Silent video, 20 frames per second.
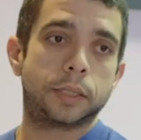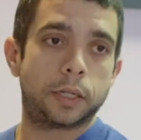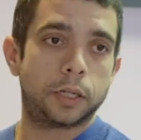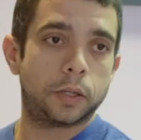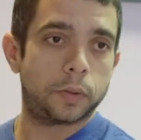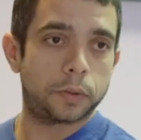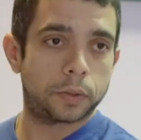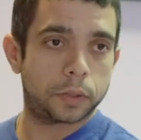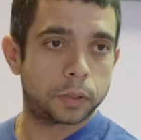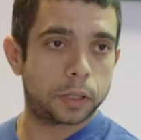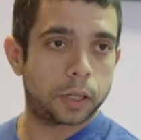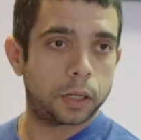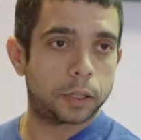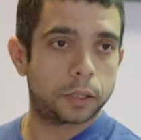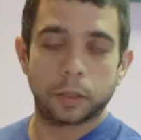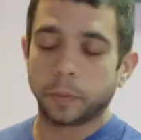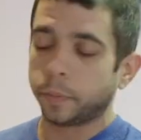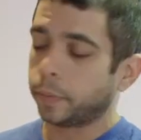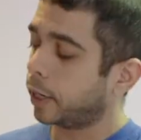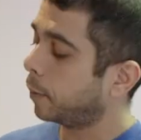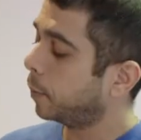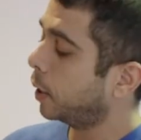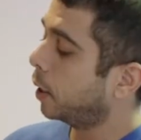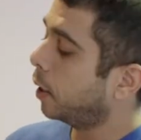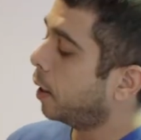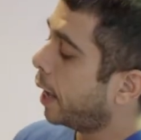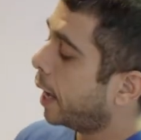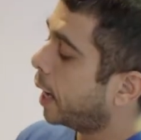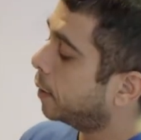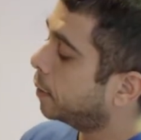They know what they're talking about.
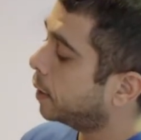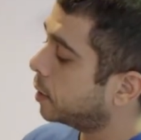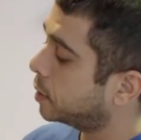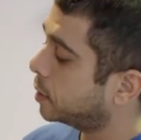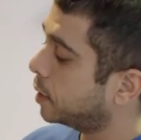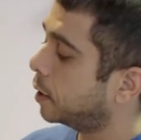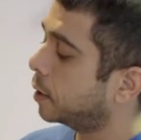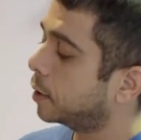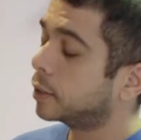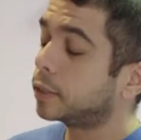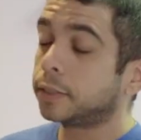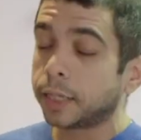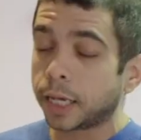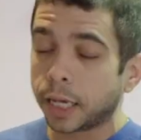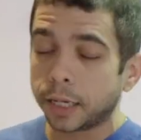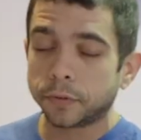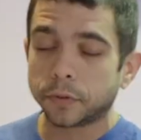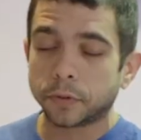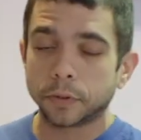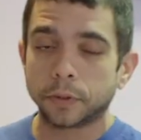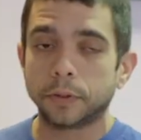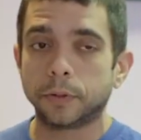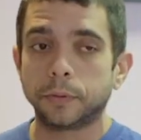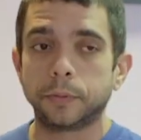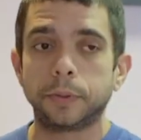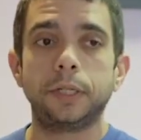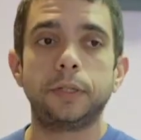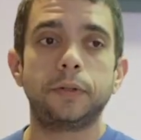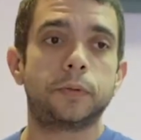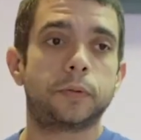And they say the safe
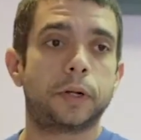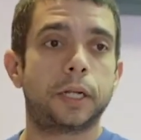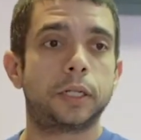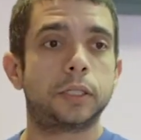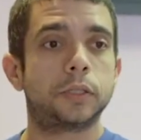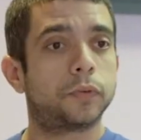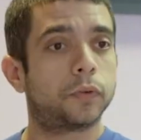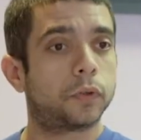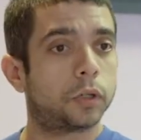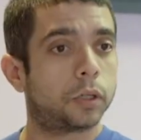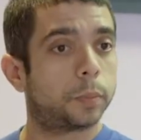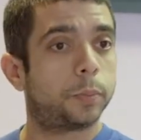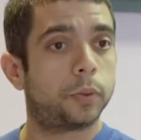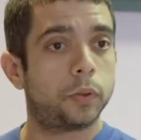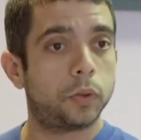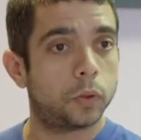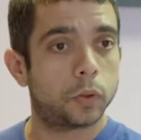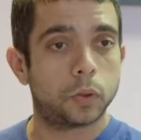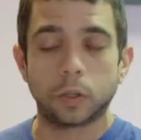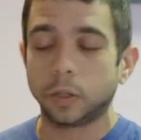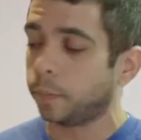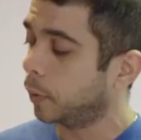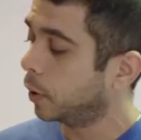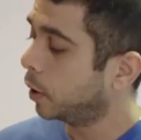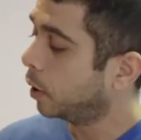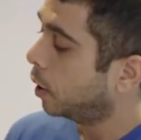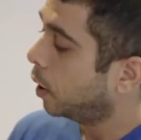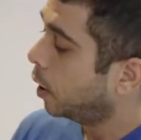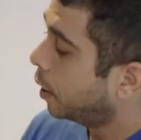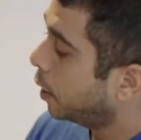chlorine range for a pool
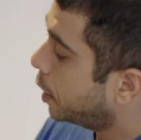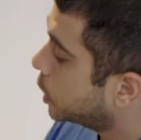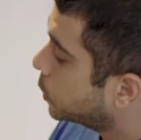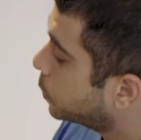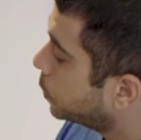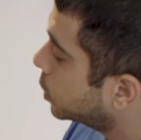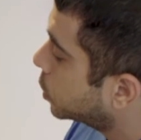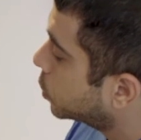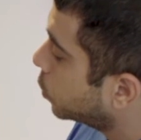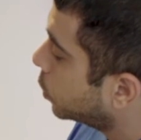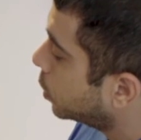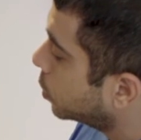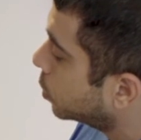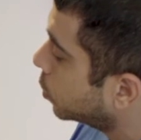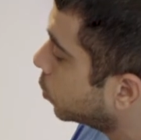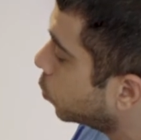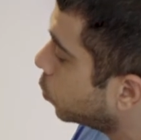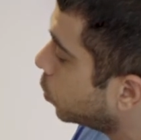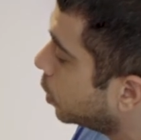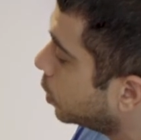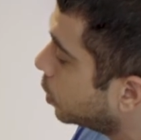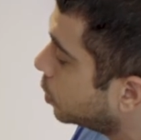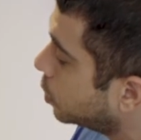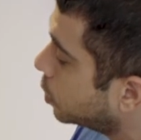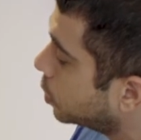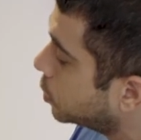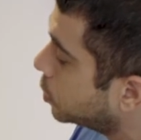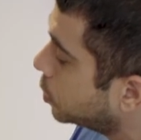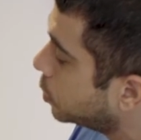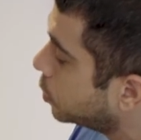is between the 1 and
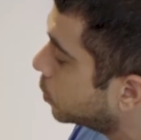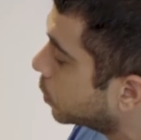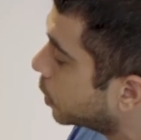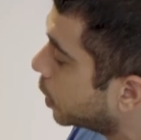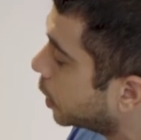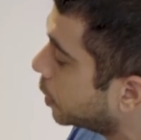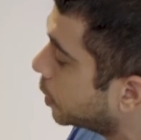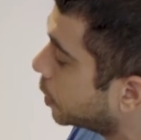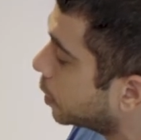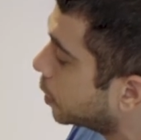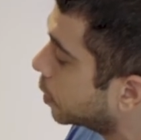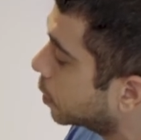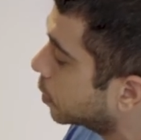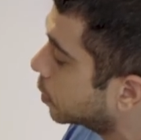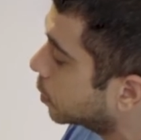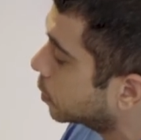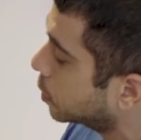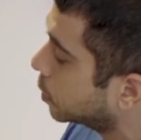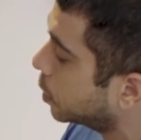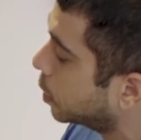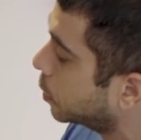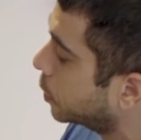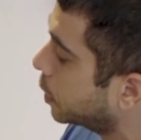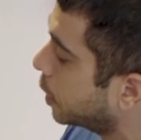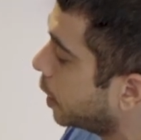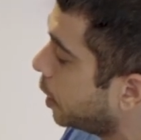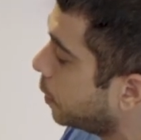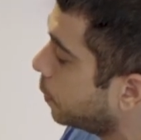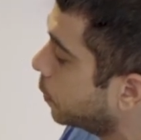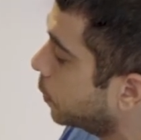the 2 right here,
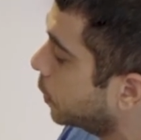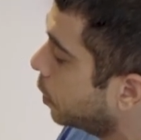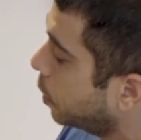okay?